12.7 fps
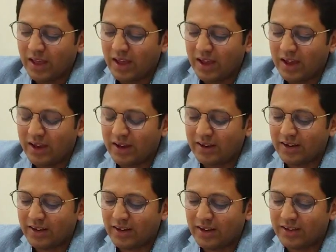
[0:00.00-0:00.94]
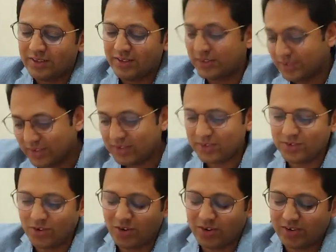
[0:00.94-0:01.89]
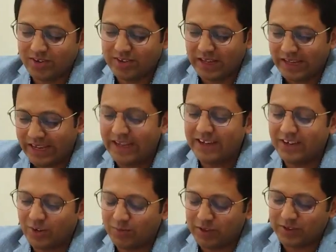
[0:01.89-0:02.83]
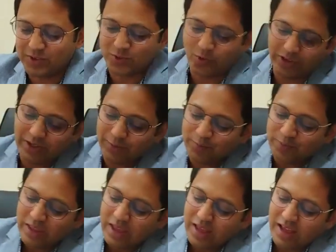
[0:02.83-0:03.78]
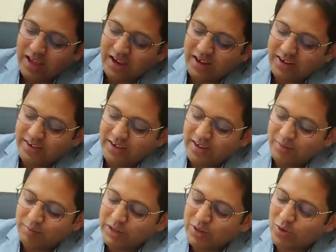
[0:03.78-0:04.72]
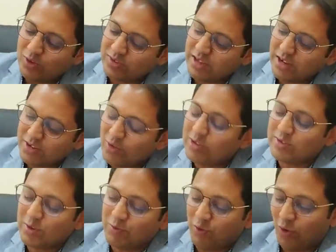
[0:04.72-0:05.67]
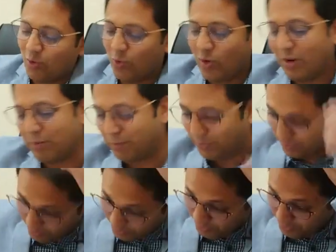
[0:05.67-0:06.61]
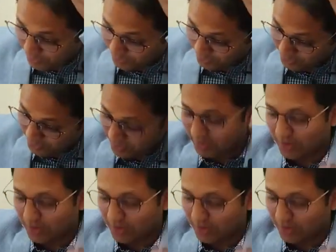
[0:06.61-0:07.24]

And this is not the end of the story, and because there was a follow-up of